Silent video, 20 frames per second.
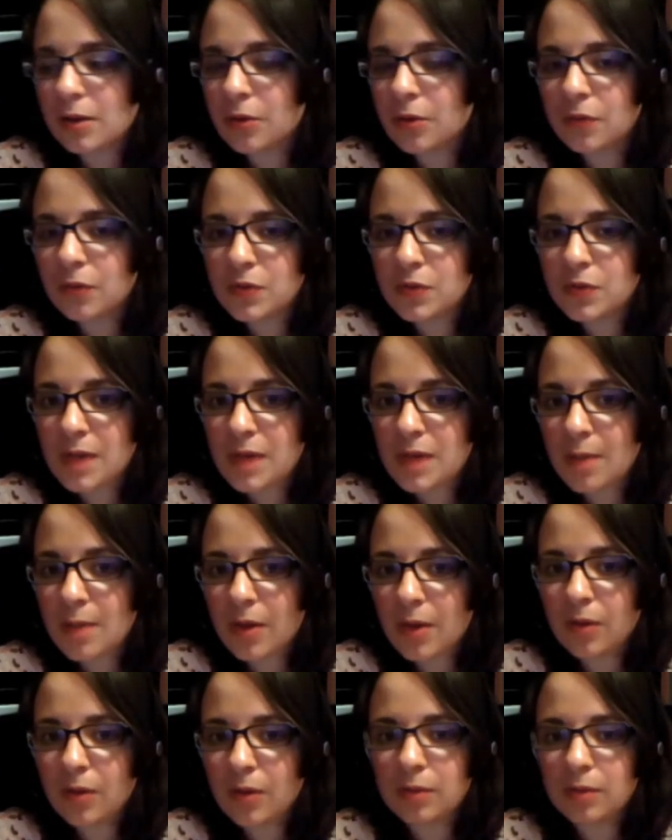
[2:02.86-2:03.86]
first came
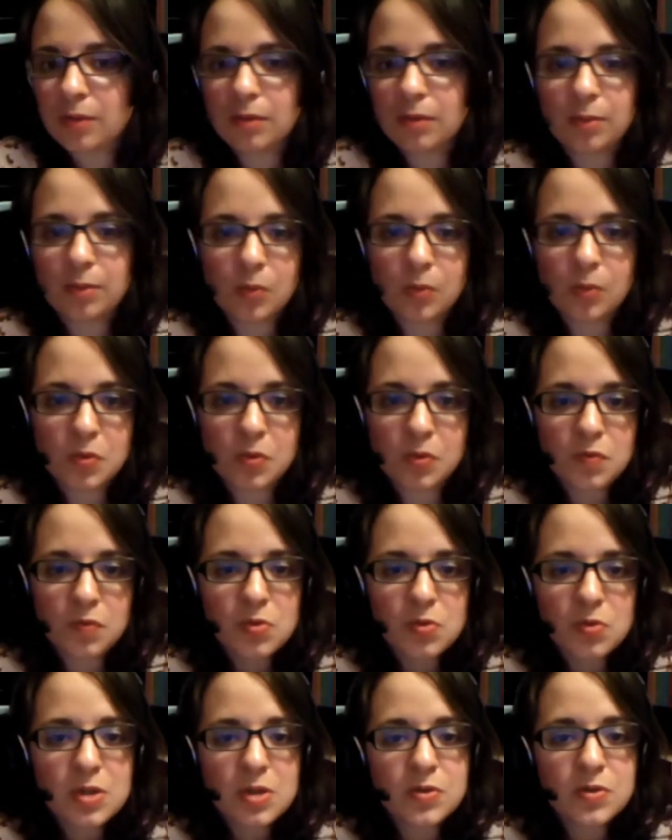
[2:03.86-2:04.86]
out almost
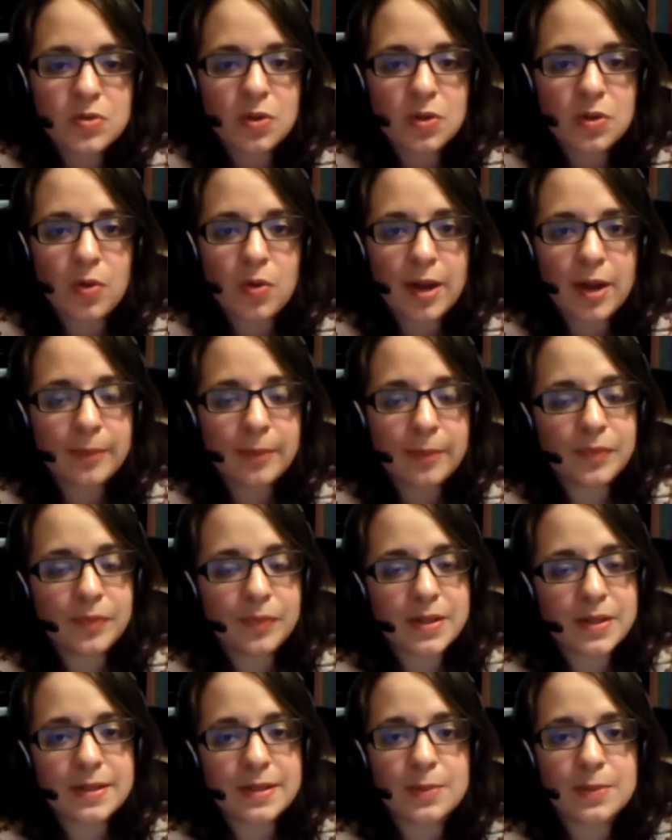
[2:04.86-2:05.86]
4 years ago now,
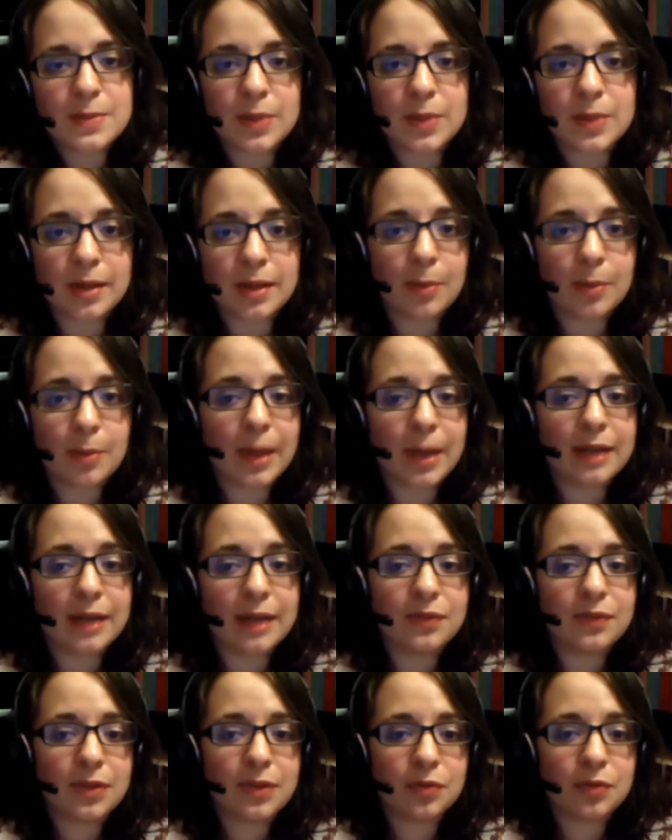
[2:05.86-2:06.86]
this has been my
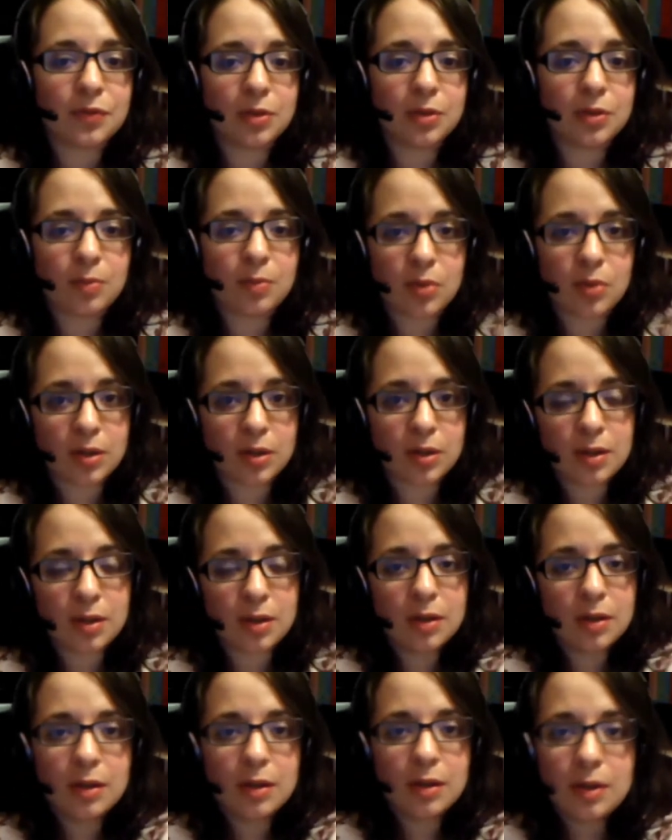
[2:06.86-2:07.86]
favorite book
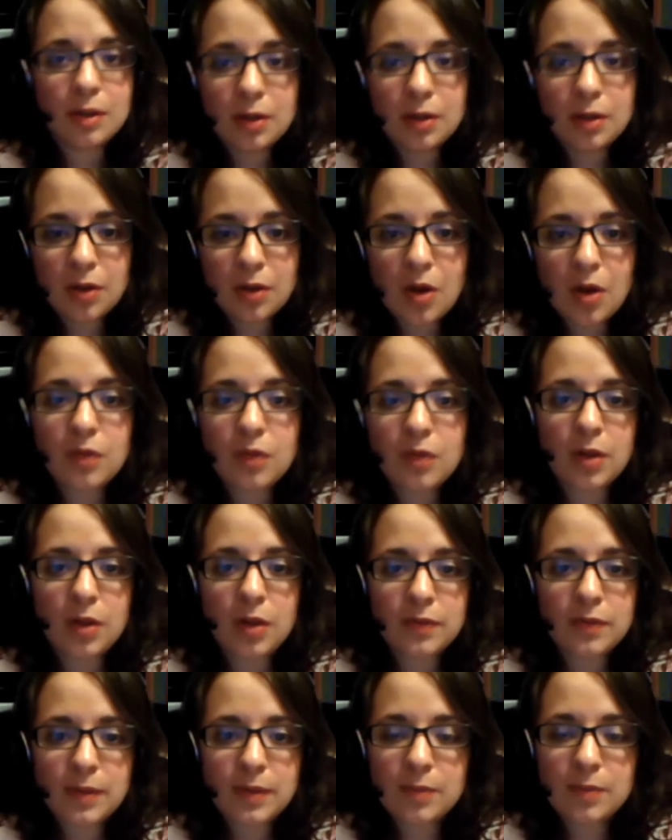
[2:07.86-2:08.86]
of all
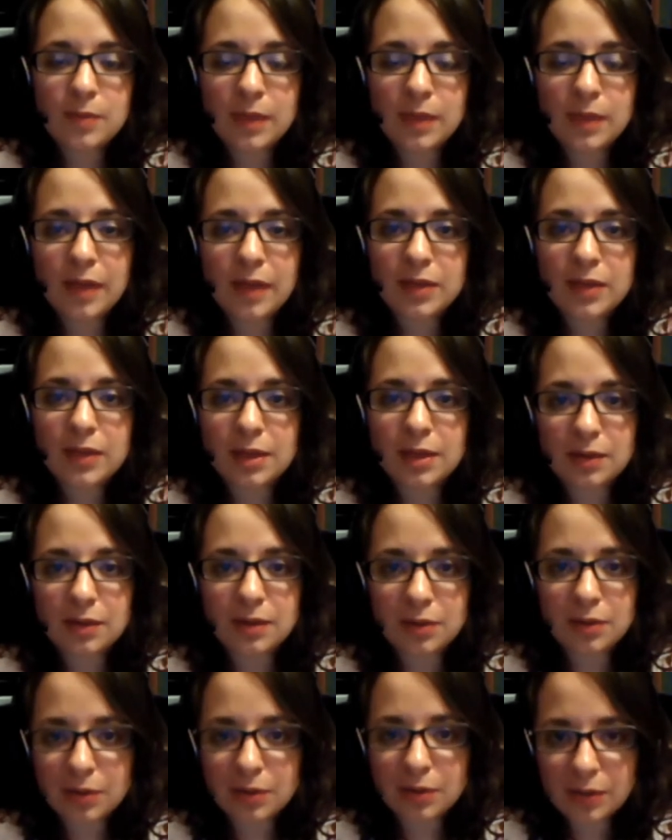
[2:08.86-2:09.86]
of them. Not that
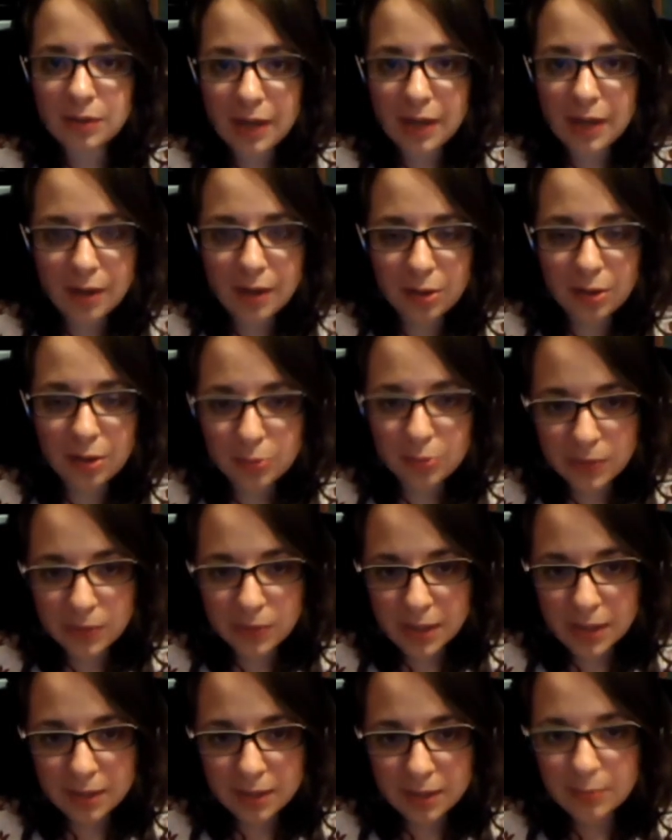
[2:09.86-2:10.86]
they're not all
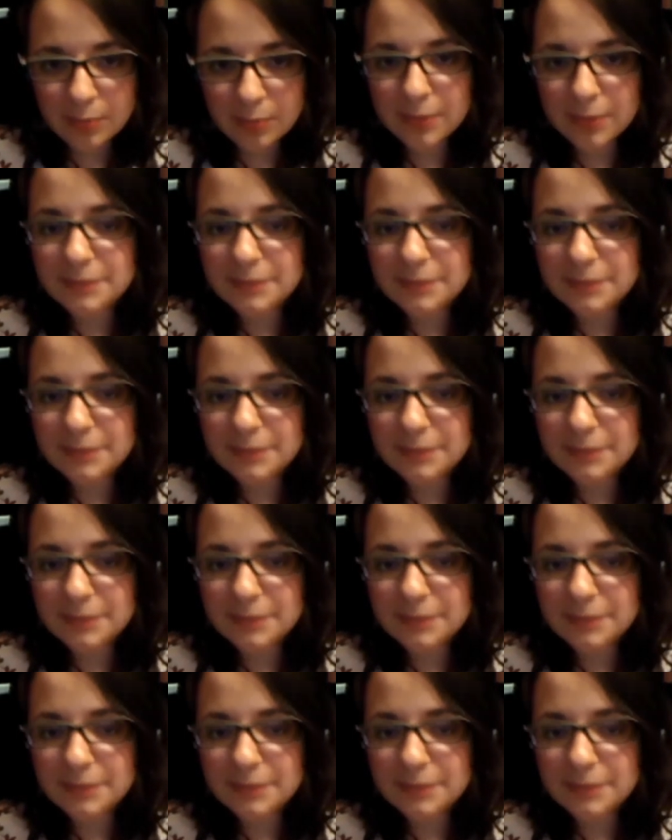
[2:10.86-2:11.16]
brilliant, but